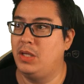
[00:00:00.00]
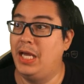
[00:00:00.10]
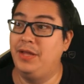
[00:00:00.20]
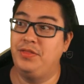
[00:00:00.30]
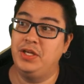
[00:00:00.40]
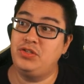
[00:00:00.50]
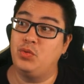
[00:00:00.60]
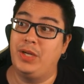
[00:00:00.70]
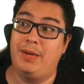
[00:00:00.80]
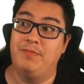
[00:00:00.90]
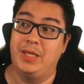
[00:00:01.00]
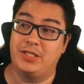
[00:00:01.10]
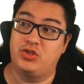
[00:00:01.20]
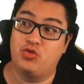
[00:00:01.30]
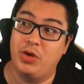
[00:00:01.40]
And this one I'm
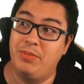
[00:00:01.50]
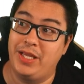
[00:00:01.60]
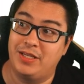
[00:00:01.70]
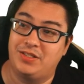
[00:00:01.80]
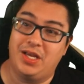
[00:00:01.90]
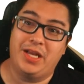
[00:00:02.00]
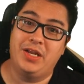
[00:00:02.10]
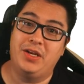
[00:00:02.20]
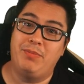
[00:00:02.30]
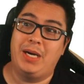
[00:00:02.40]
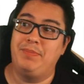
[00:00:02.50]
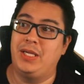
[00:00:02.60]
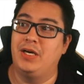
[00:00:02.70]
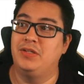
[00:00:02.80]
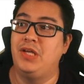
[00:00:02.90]
extremely excited about
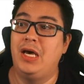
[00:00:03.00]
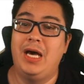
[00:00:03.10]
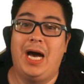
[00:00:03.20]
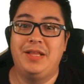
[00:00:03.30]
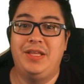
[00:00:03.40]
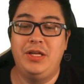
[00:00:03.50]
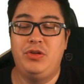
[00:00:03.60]
because I did